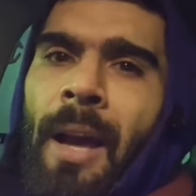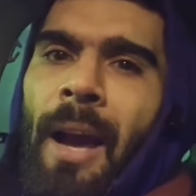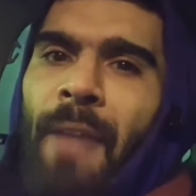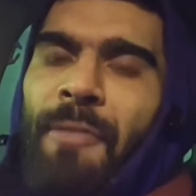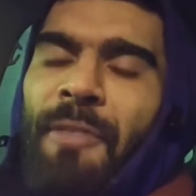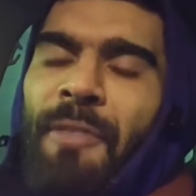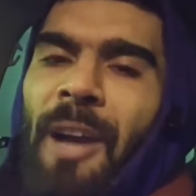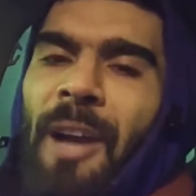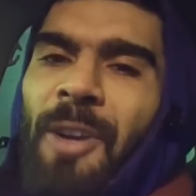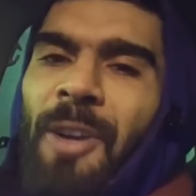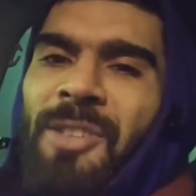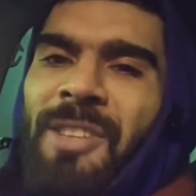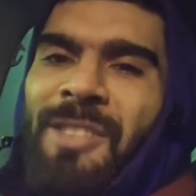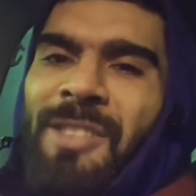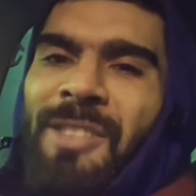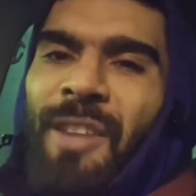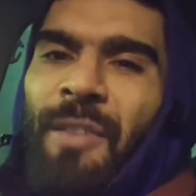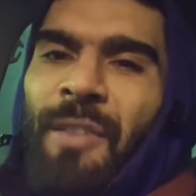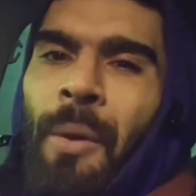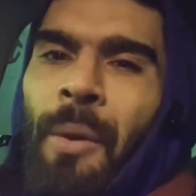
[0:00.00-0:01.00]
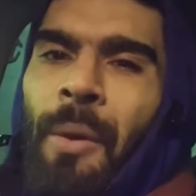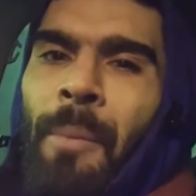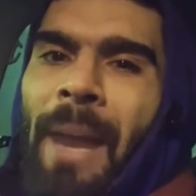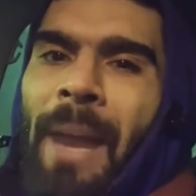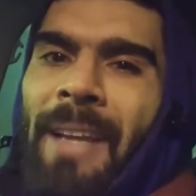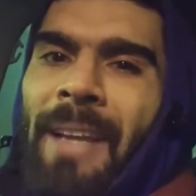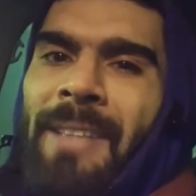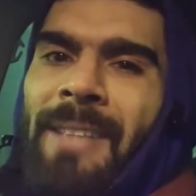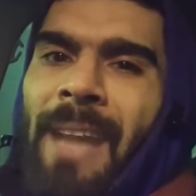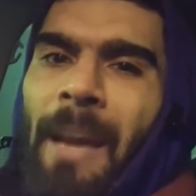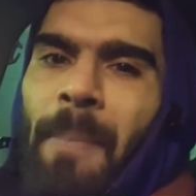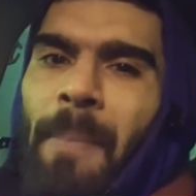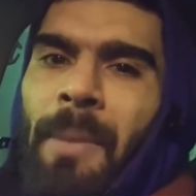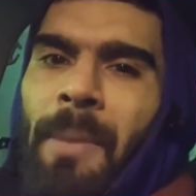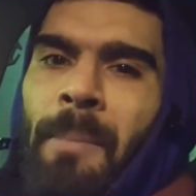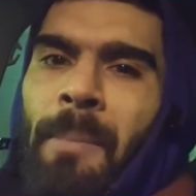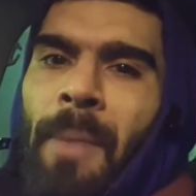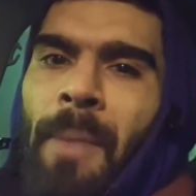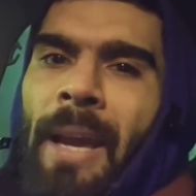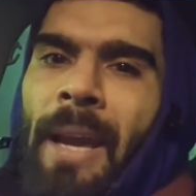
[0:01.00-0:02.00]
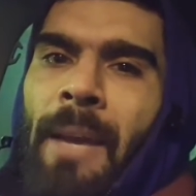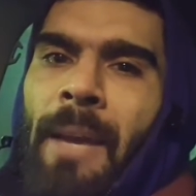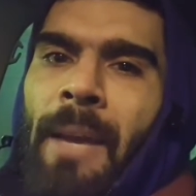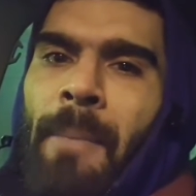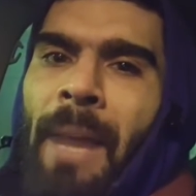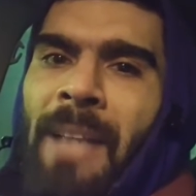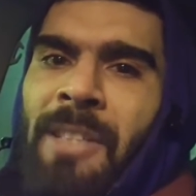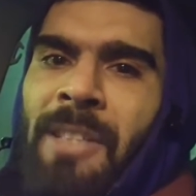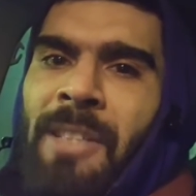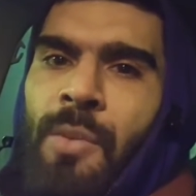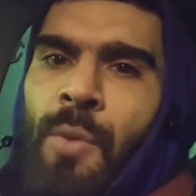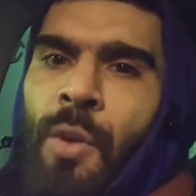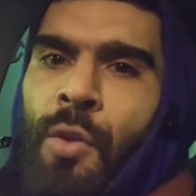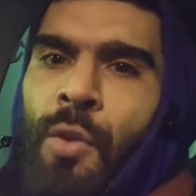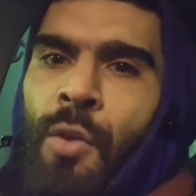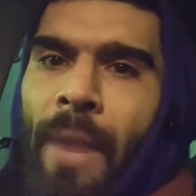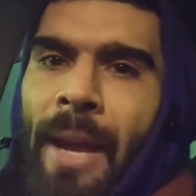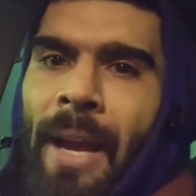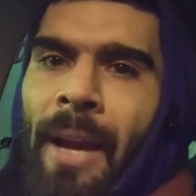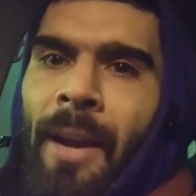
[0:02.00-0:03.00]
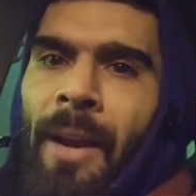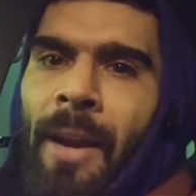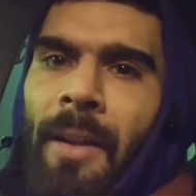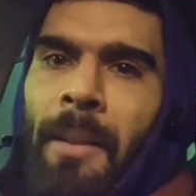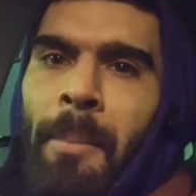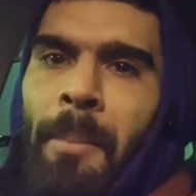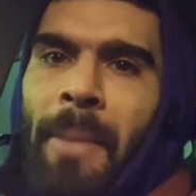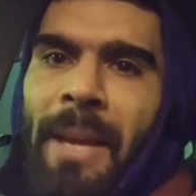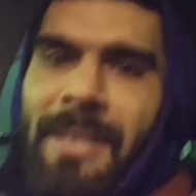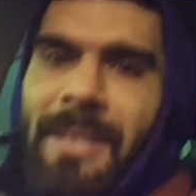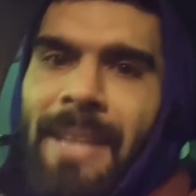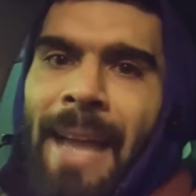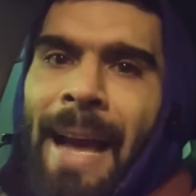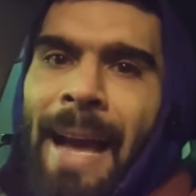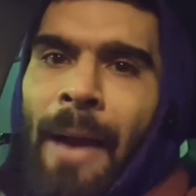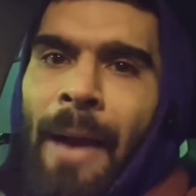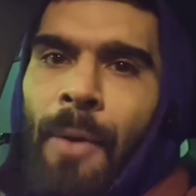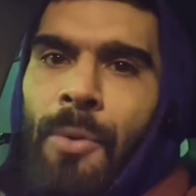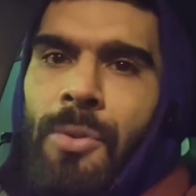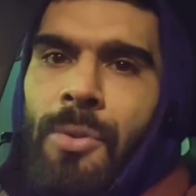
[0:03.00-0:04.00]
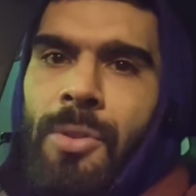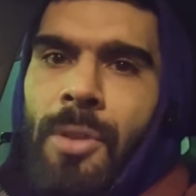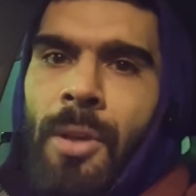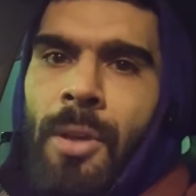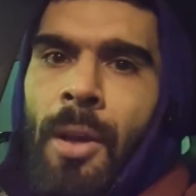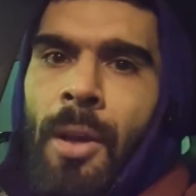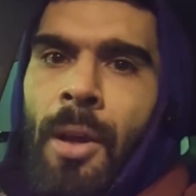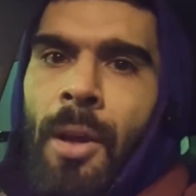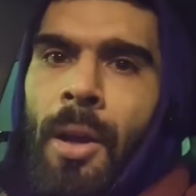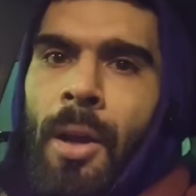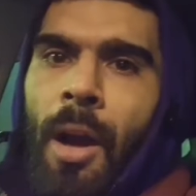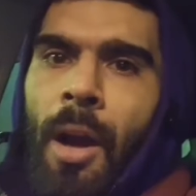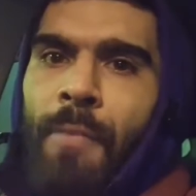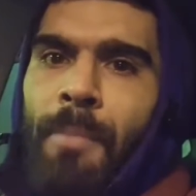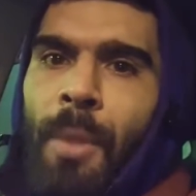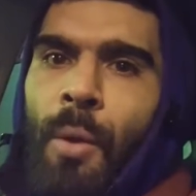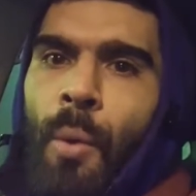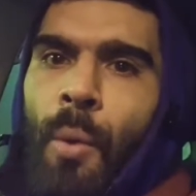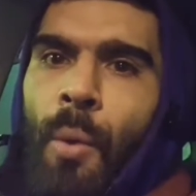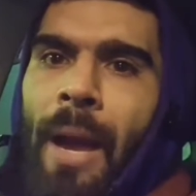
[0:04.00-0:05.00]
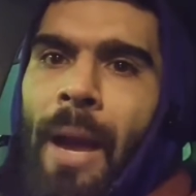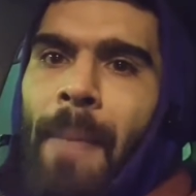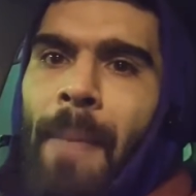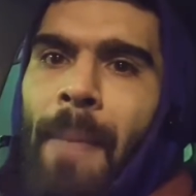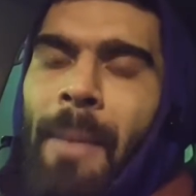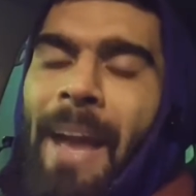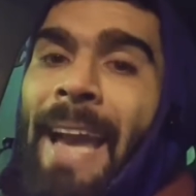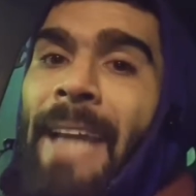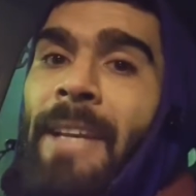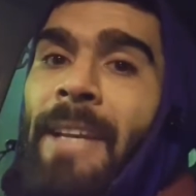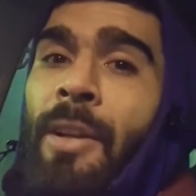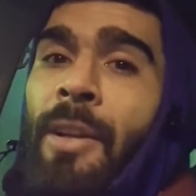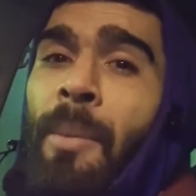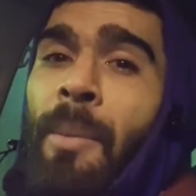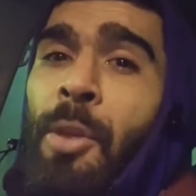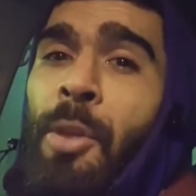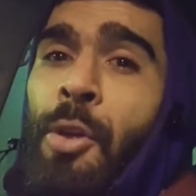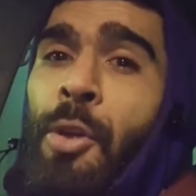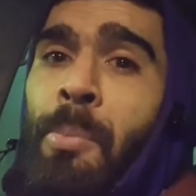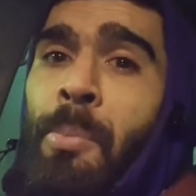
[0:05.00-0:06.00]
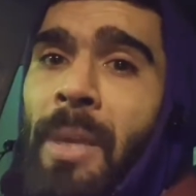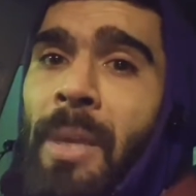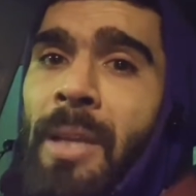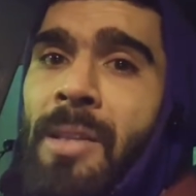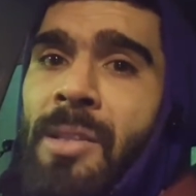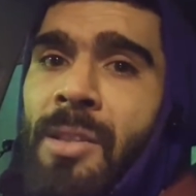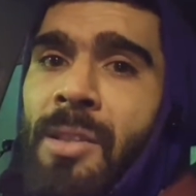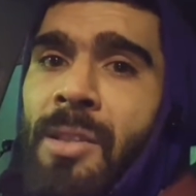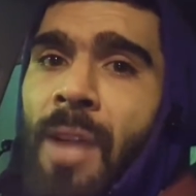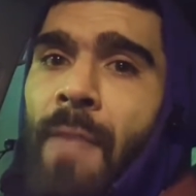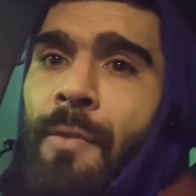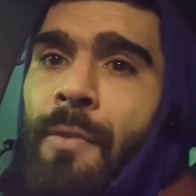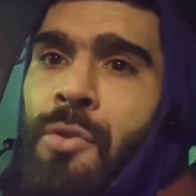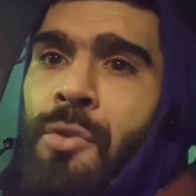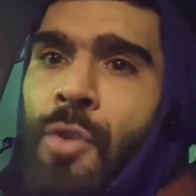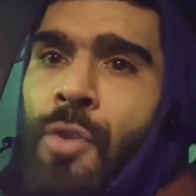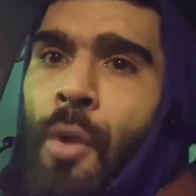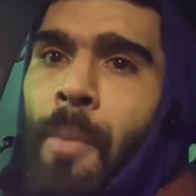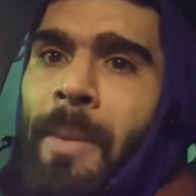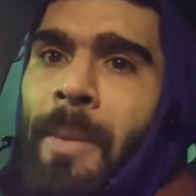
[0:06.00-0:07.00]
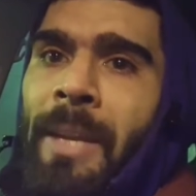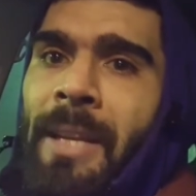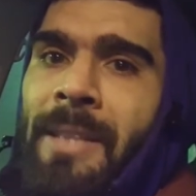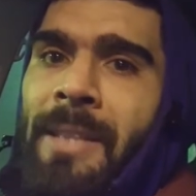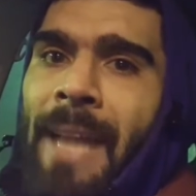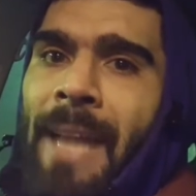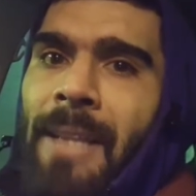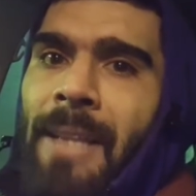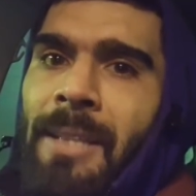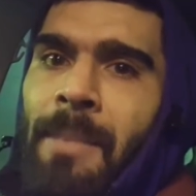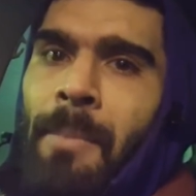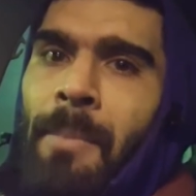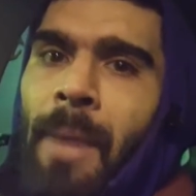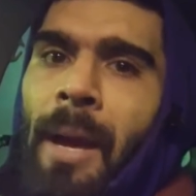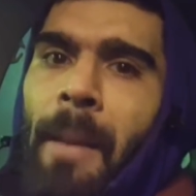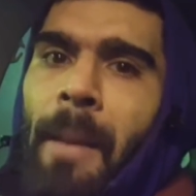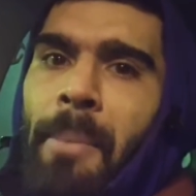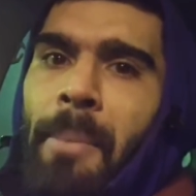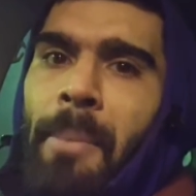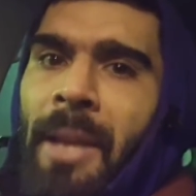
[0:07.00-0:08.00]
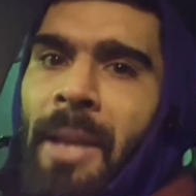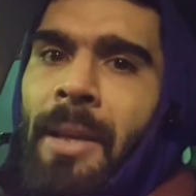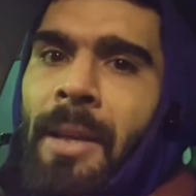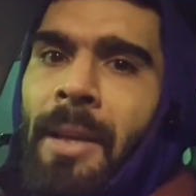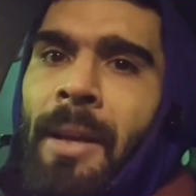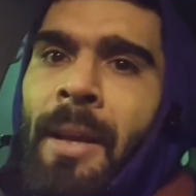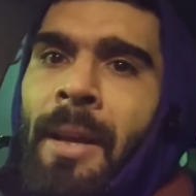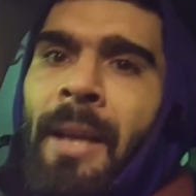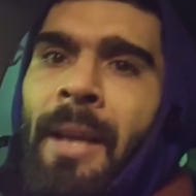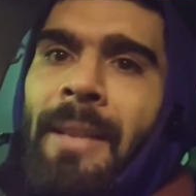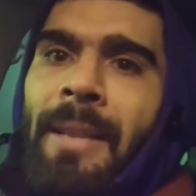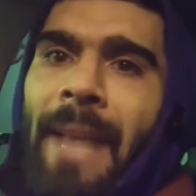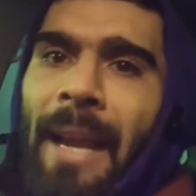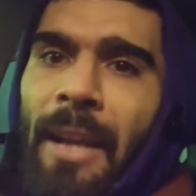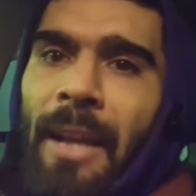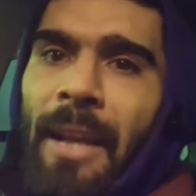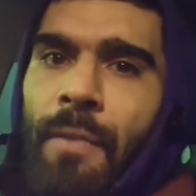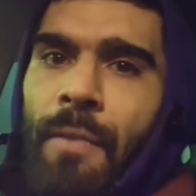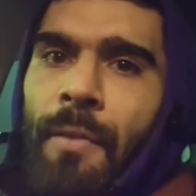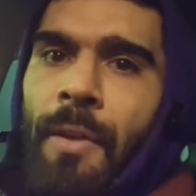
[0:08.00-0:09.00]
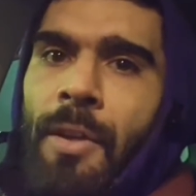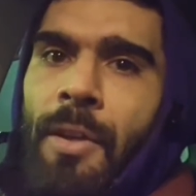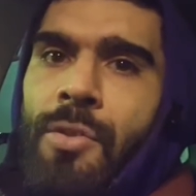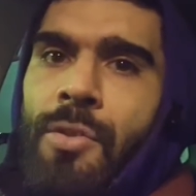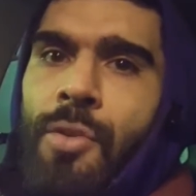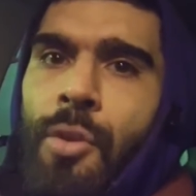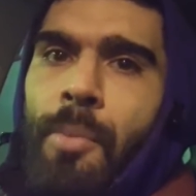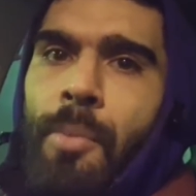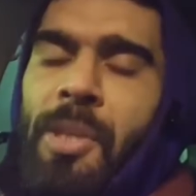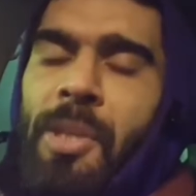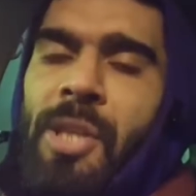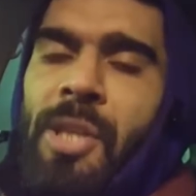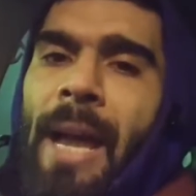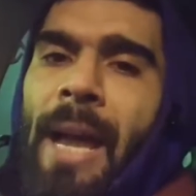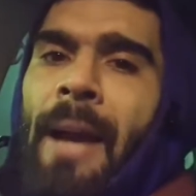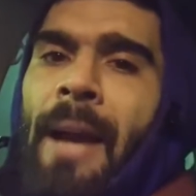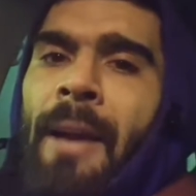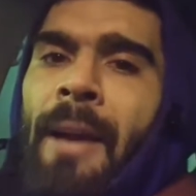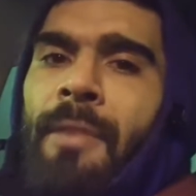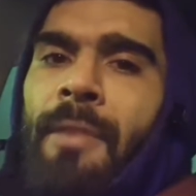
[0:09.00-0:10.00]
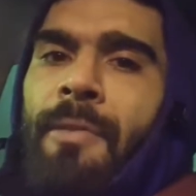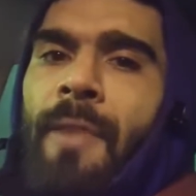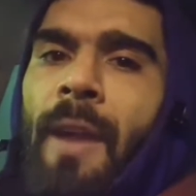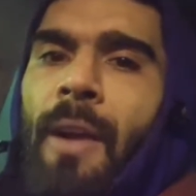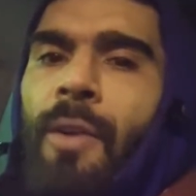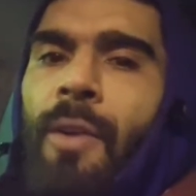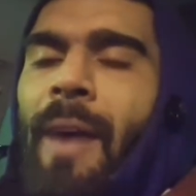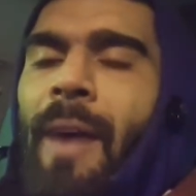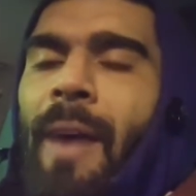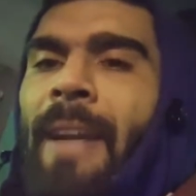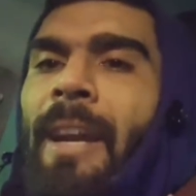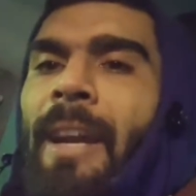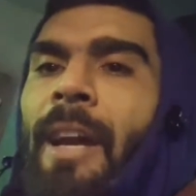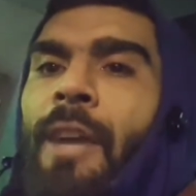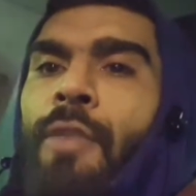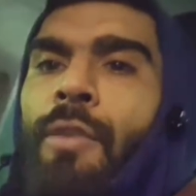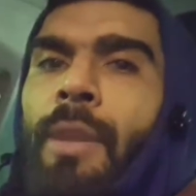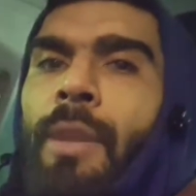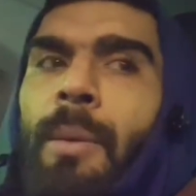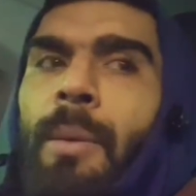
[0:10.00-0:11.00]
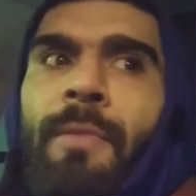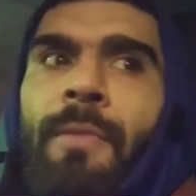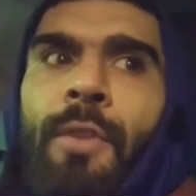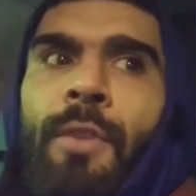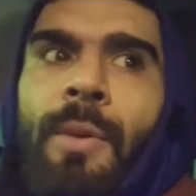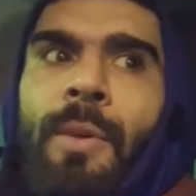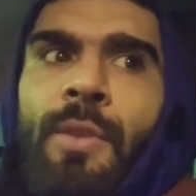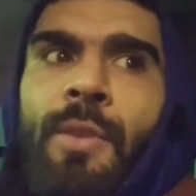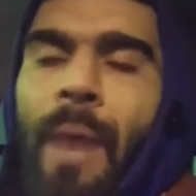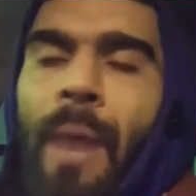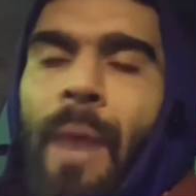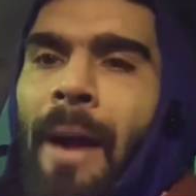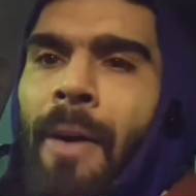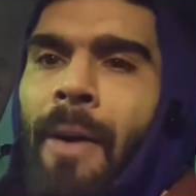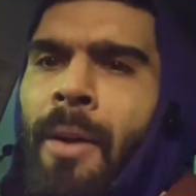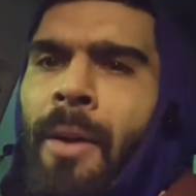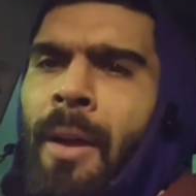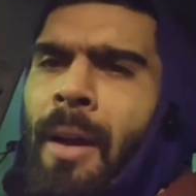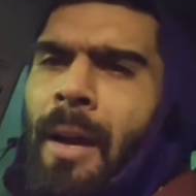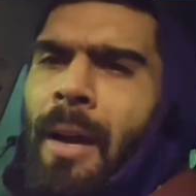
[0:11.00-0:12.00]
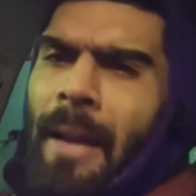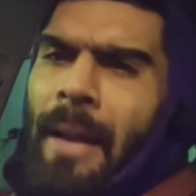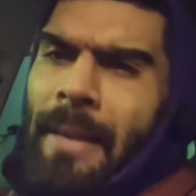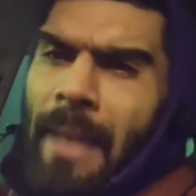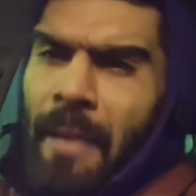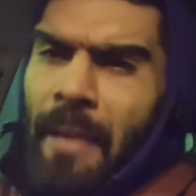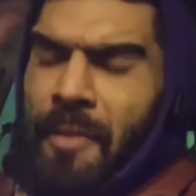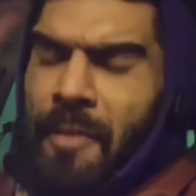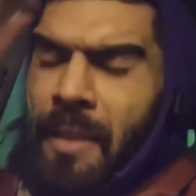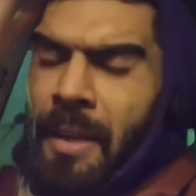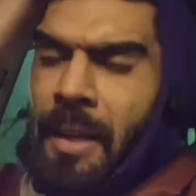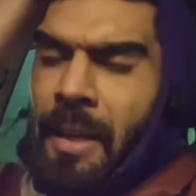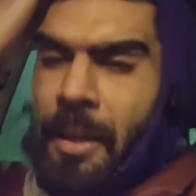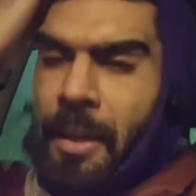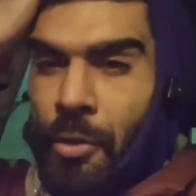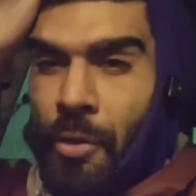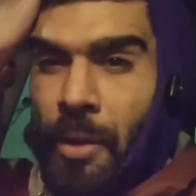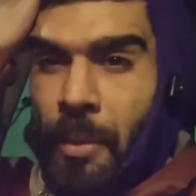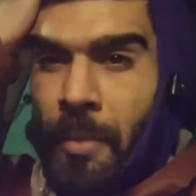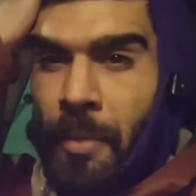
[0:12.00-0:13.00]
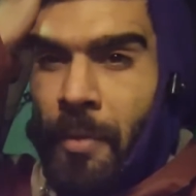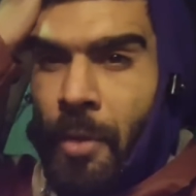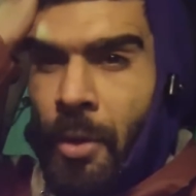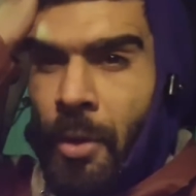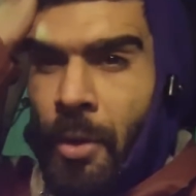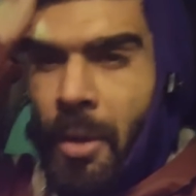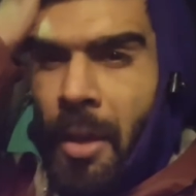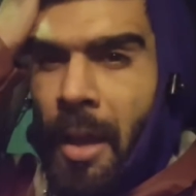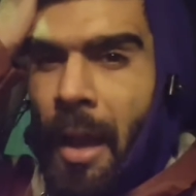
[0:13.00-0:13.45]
Fergus says, love it when Mac is happy. Bailly and Matic were great and got the best out of Maguire, but AWB stifled so many attacks in my opinion. Thank you for the super chat, Fergus, and I agree with you as well. I definitely agree with you.